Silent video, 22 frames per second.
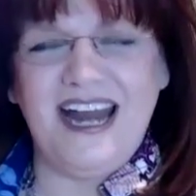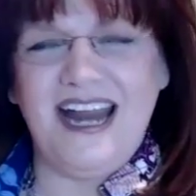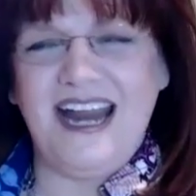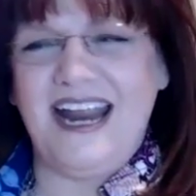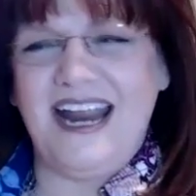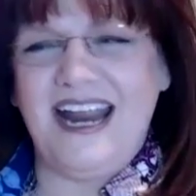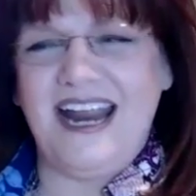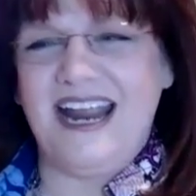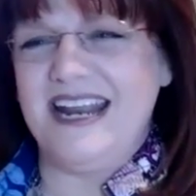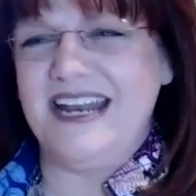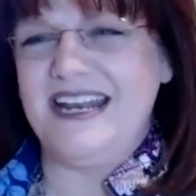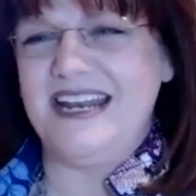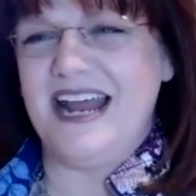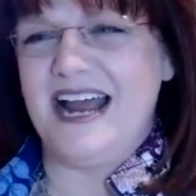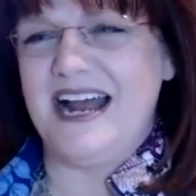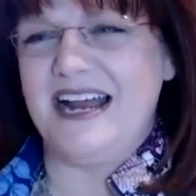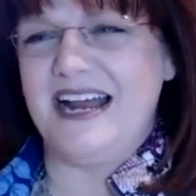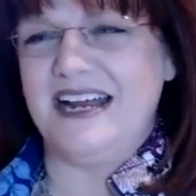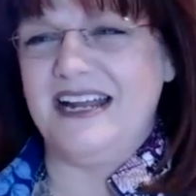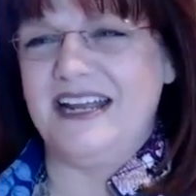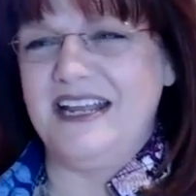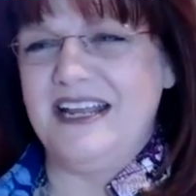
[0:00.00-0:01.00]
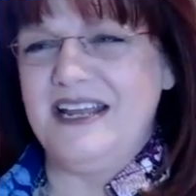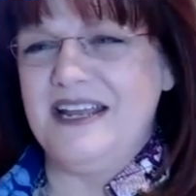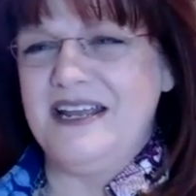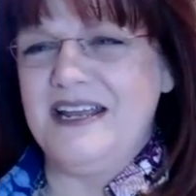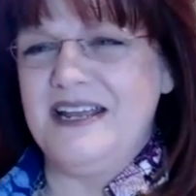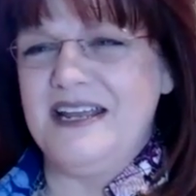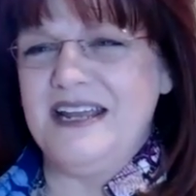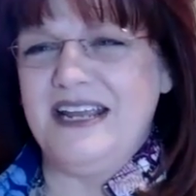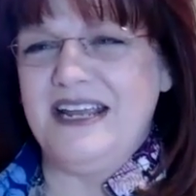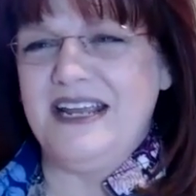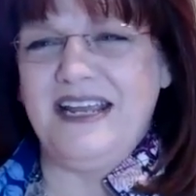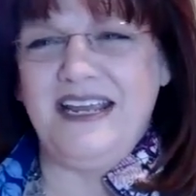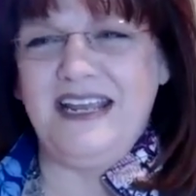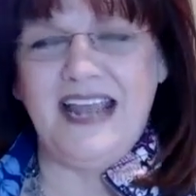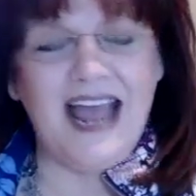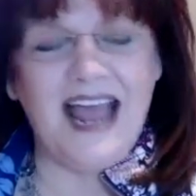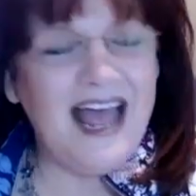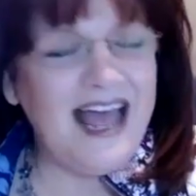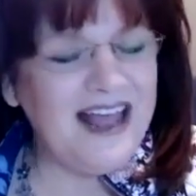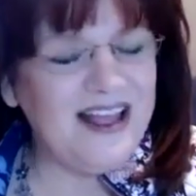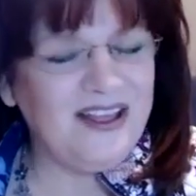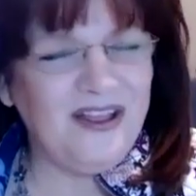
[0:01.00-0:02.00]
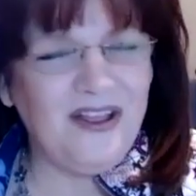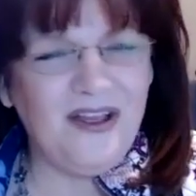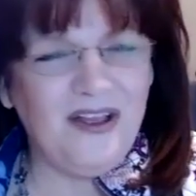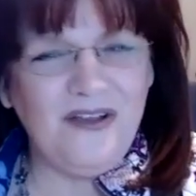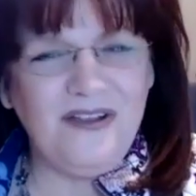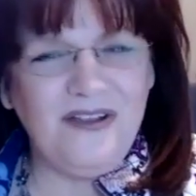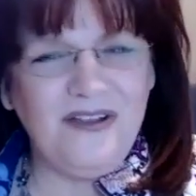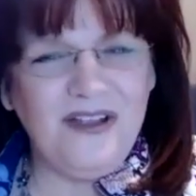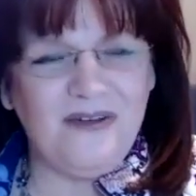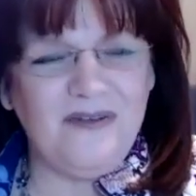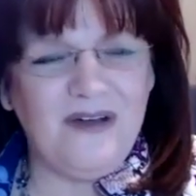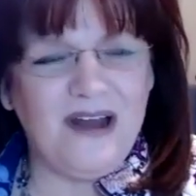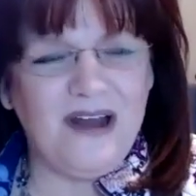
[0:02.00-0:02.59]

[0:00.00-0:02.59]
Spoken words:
And yeah, Lola,